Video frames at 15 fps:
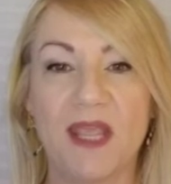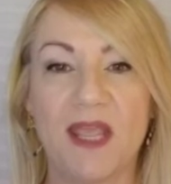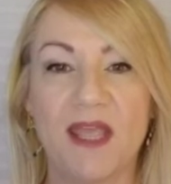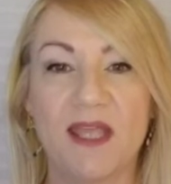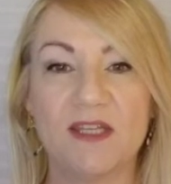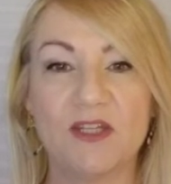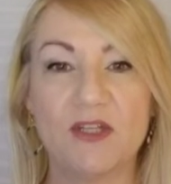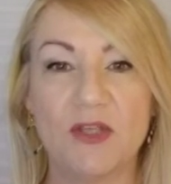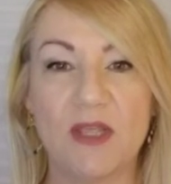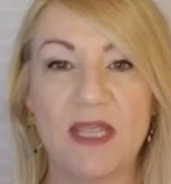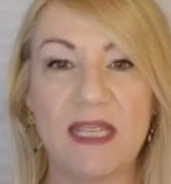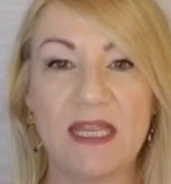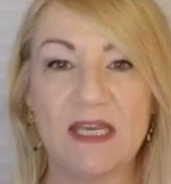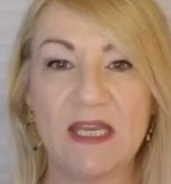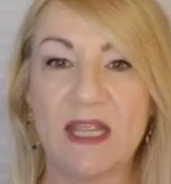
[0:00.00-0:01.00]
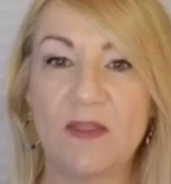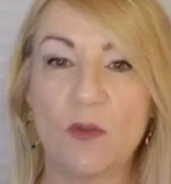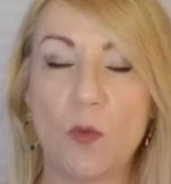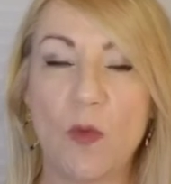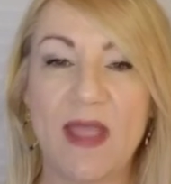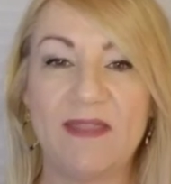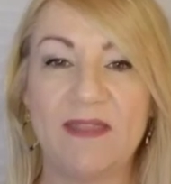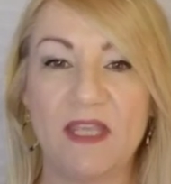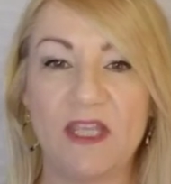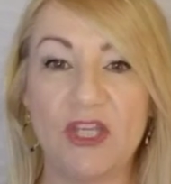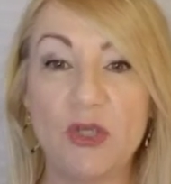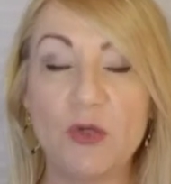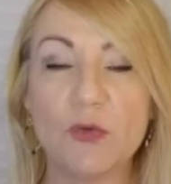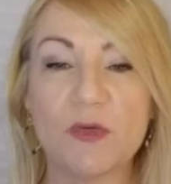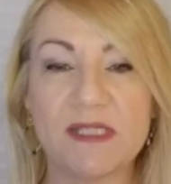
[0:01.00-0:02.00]
to, in, in the way that
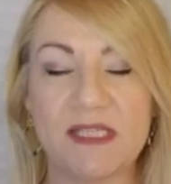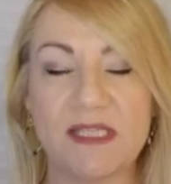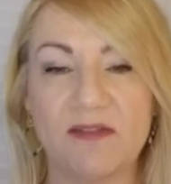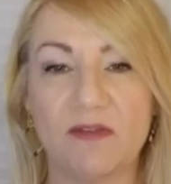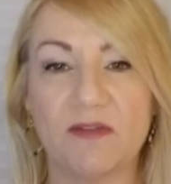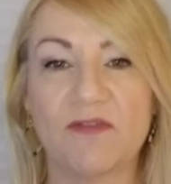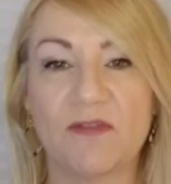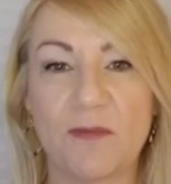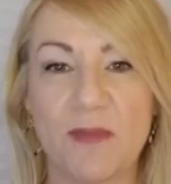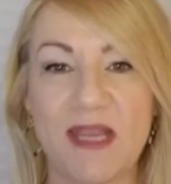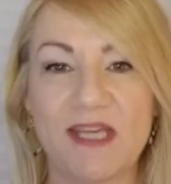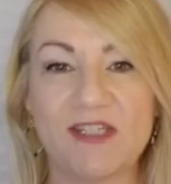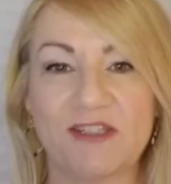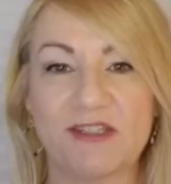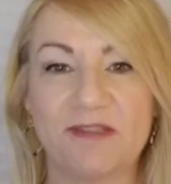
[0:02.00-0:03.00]
you receive information.